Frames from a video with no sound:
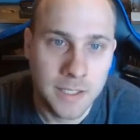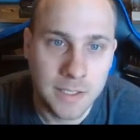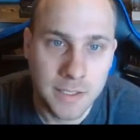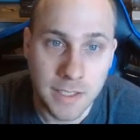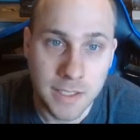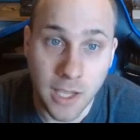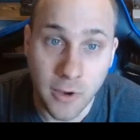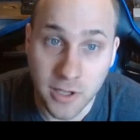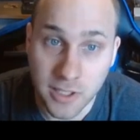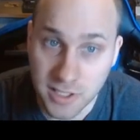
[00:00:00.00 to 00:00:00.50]

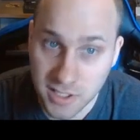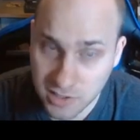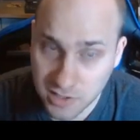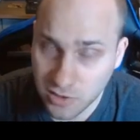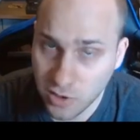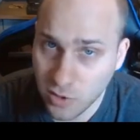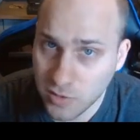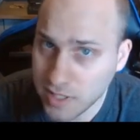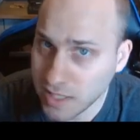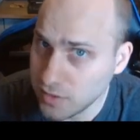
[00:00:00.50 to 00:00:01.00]
Now I did
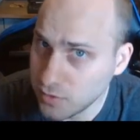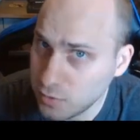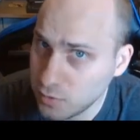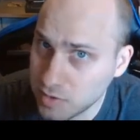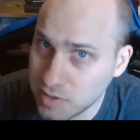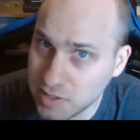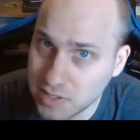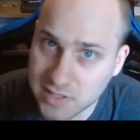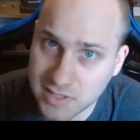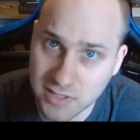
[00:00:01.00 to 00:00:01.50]
go down to
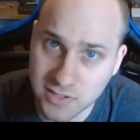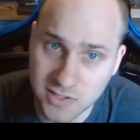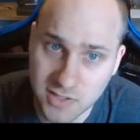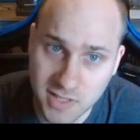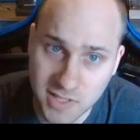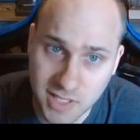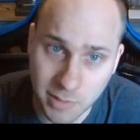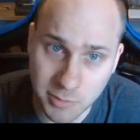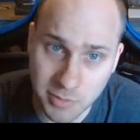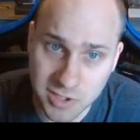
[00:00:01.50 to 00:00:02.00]
a d6 on
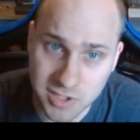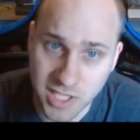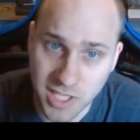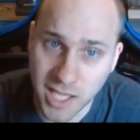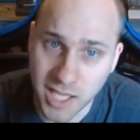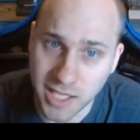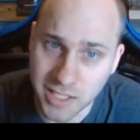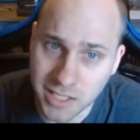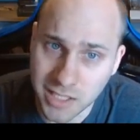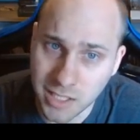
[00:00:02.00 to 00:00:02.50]
the damage
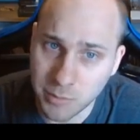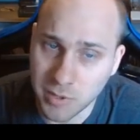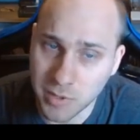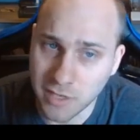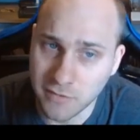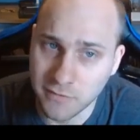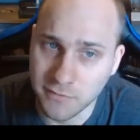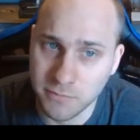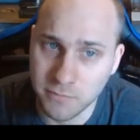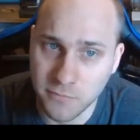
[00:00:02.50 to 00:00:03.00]
die and keep it
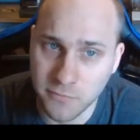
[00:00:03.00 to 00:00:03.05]
at